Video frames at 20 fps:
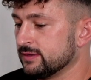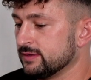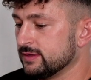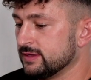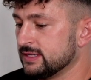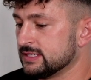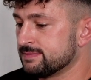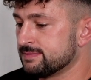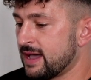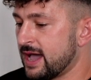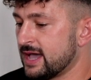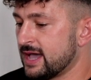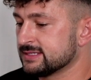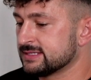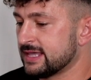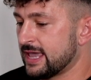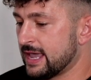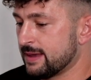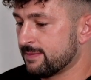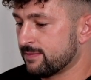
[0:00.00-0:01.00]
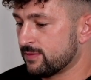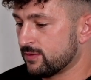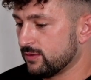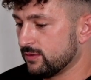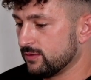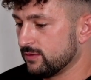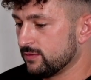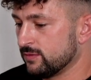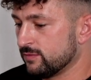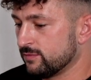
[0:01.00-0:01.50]
this past
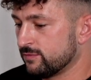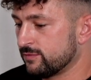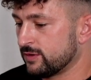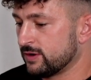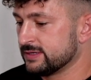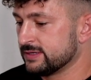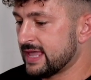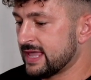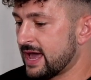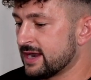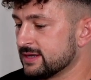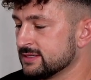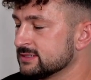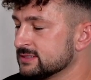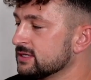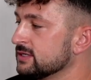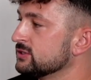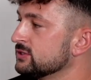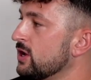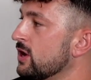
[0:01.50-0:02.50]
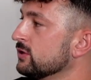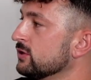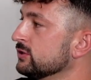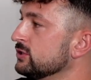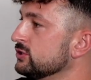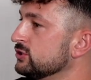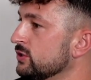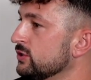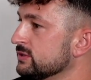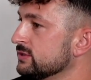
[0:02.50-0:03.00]
April for dad and son, Donald and
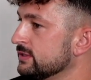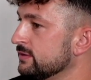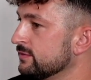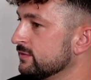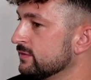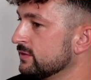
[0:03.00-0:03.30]
Joseph.